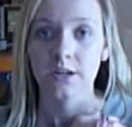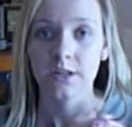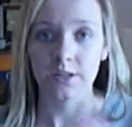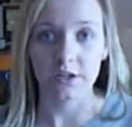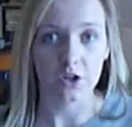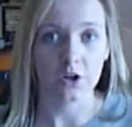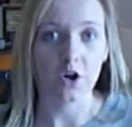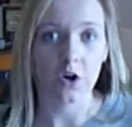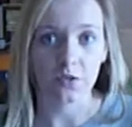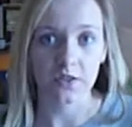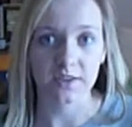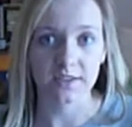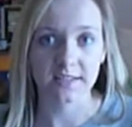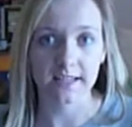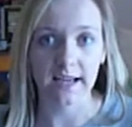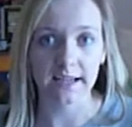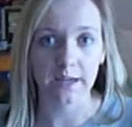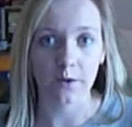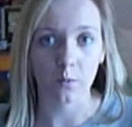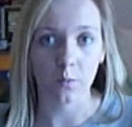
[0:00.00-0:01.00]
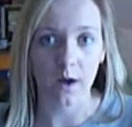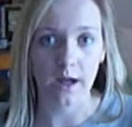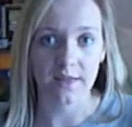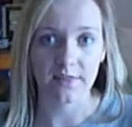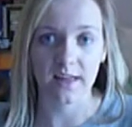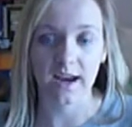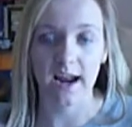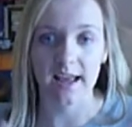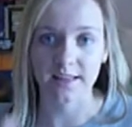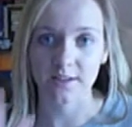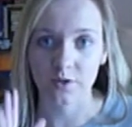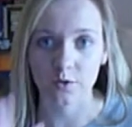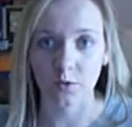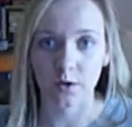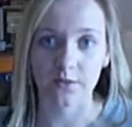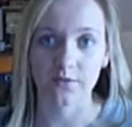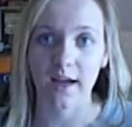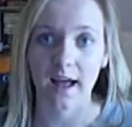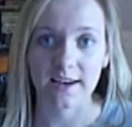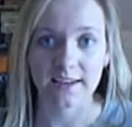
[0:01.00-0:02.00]
the second way that I
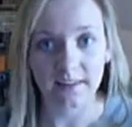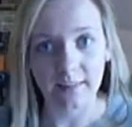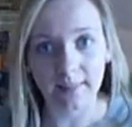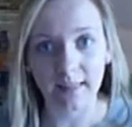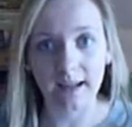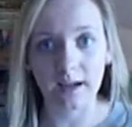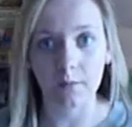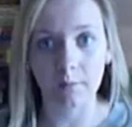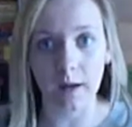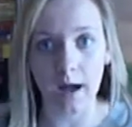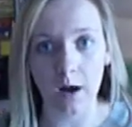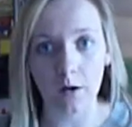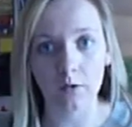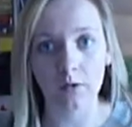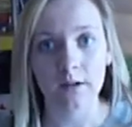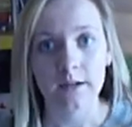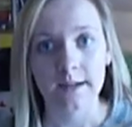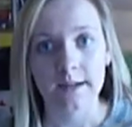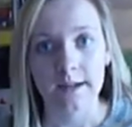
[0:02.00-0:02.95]
sort of had to think about